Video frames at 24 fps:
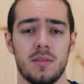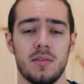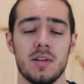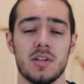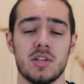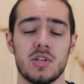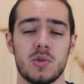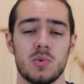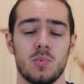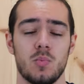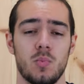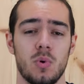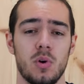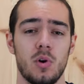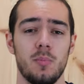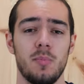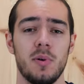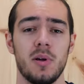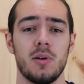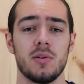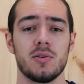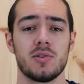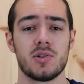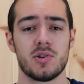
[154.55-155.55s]
This will
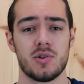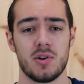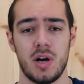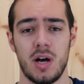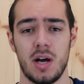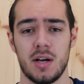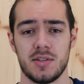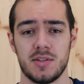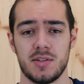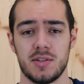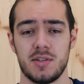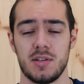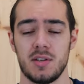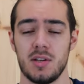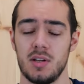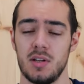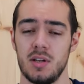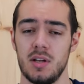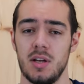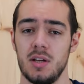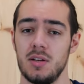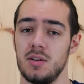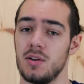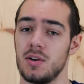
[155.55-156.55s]
build trust
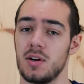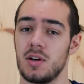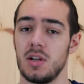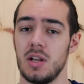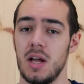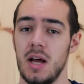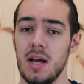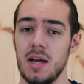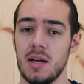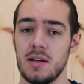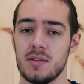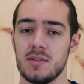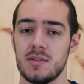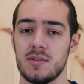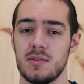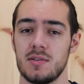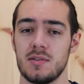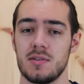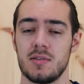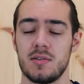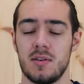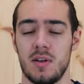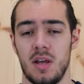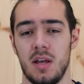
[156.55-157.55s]
in your
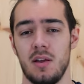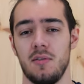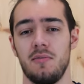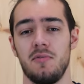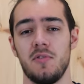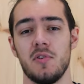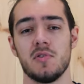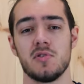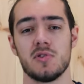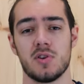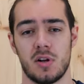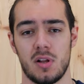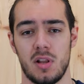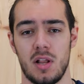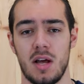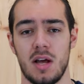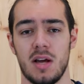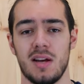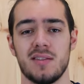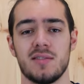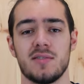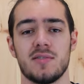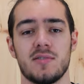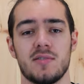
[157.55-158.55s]
clients and future
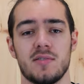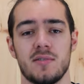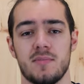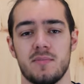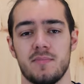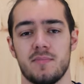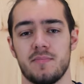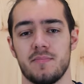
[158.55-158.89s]
clients.